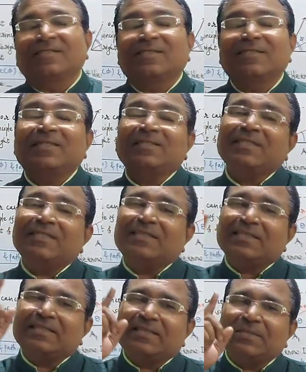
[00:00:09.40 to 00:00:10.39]
This is
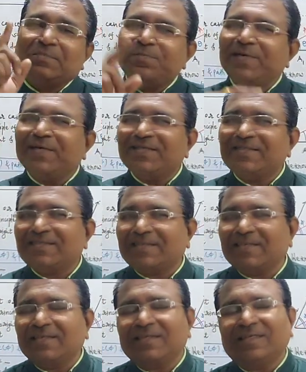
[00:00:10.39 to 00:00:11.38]
the simplest
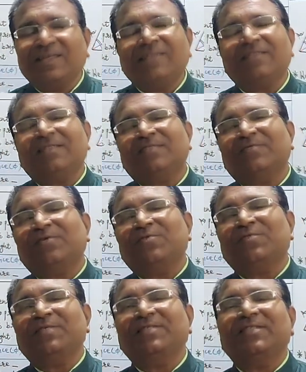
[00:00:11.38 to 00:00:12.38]
and easiest way
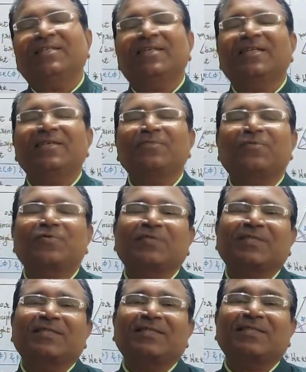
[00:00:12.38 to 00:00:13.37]
of teaching learning
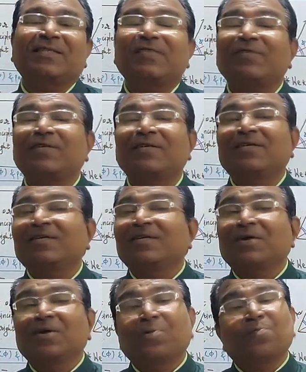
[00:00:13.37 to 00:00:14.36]
process in our
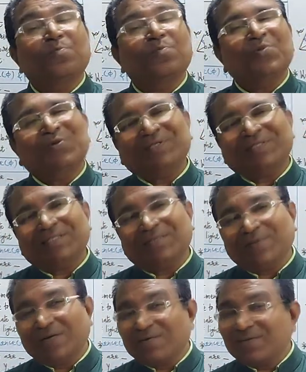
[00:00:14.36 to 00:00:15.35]
most
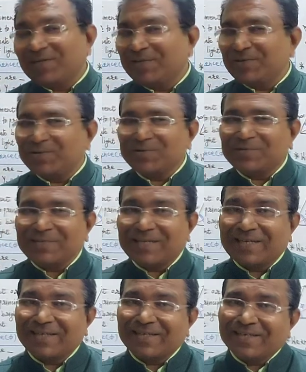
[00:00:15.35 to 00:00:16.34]
favorite YouTube
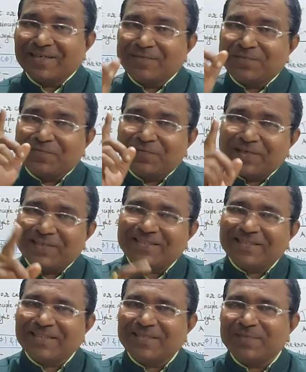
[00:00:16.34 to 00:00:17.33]
channel
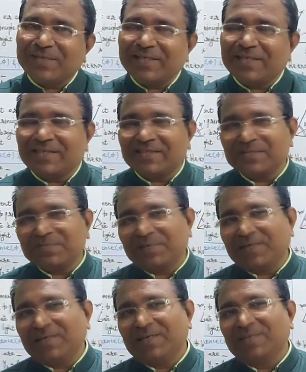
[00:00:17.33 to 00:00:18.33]
Physics Make It
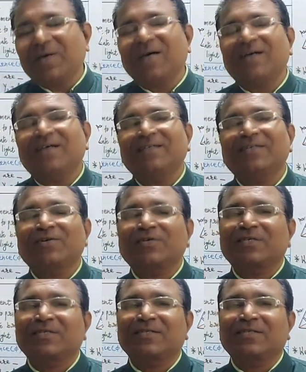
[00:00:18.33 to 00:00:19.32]
Simple by
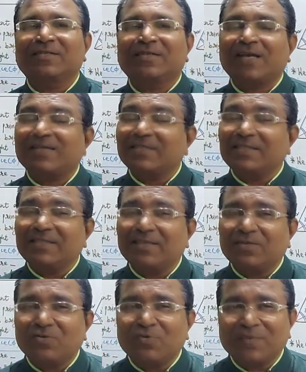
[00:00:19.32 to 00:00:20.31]
Dr.
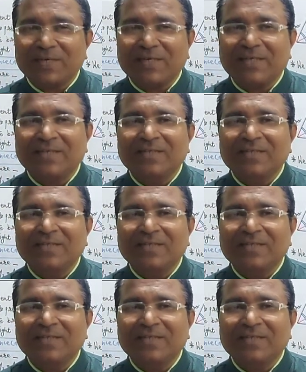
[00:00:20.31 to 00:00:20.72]
Rajendra,